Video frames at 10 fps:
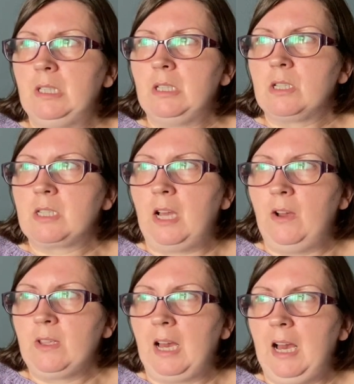So
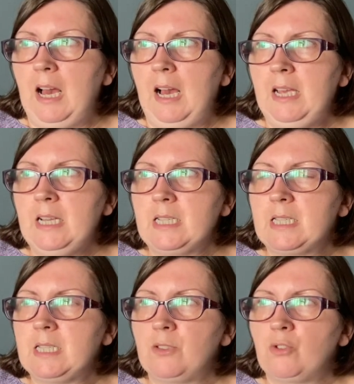yeah, it
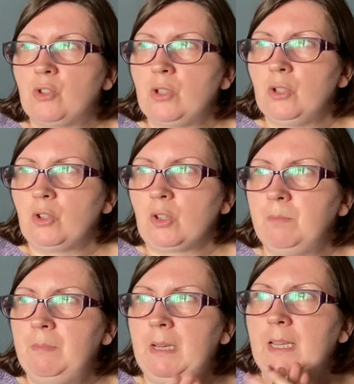took
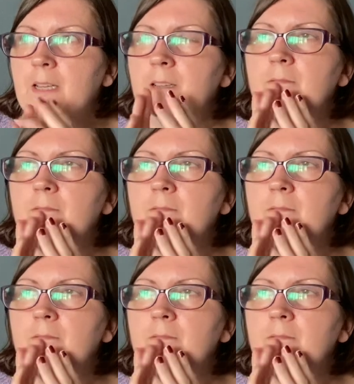me,